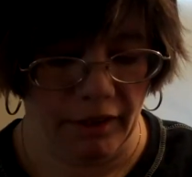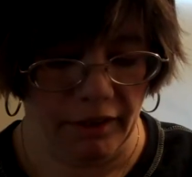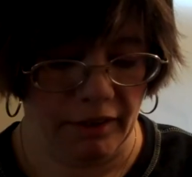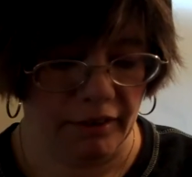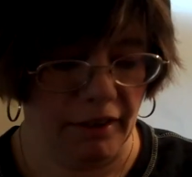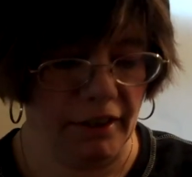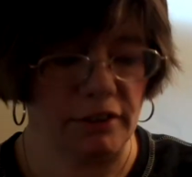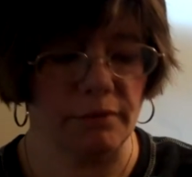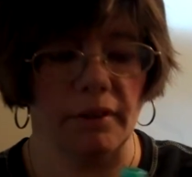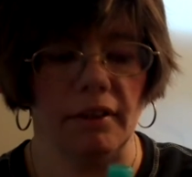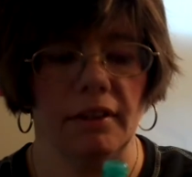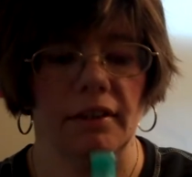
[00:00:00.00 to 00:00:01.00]
And then the next
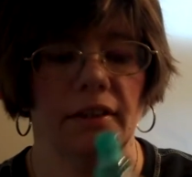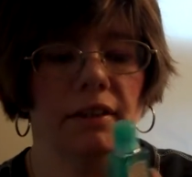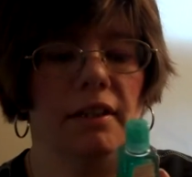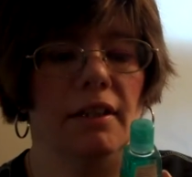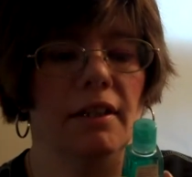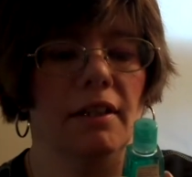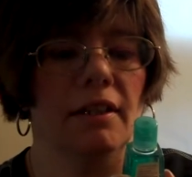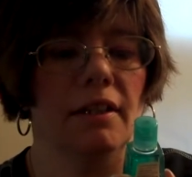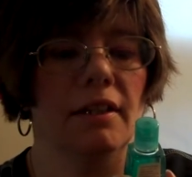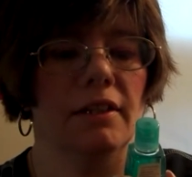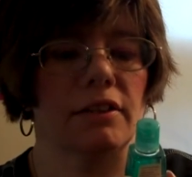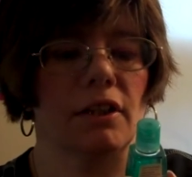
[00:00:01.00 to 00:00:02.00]
one
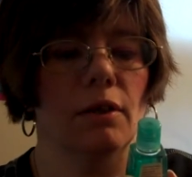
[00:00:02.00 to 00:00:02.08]
is